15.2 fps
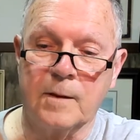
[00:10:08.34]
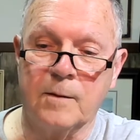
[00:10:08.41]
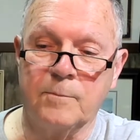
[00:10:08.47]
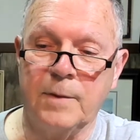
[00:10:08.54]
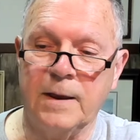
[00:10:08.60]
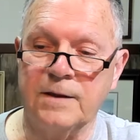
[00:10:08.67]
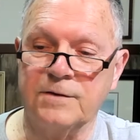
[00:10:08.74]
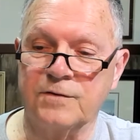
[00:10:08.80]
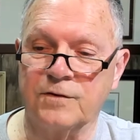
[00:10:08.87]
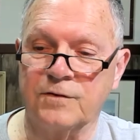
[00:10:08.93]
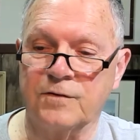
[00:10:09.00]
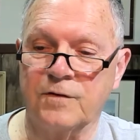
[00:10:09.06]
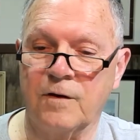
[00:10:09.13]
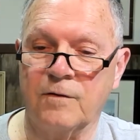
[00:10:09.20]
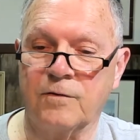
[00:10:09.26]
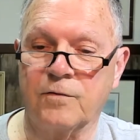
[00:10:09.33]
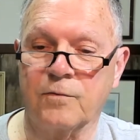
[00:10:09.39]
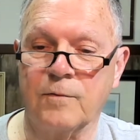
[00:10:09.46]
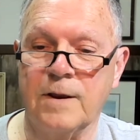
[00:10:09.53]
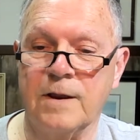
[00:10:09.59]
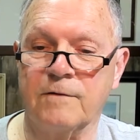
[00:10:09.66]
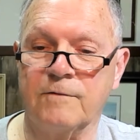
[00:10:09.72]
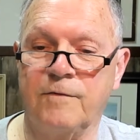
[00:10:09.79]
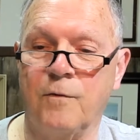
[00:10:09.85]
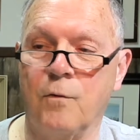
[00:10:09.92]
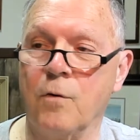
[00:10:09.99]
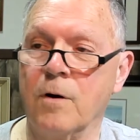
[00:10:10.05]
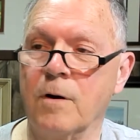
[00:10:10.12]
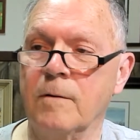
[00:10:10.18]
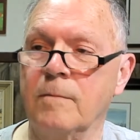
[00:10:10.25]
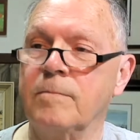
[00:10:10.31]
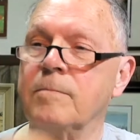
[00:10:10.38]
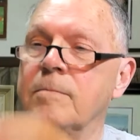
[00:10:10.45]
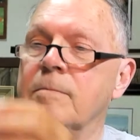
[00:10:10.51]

Pages 3 and 4.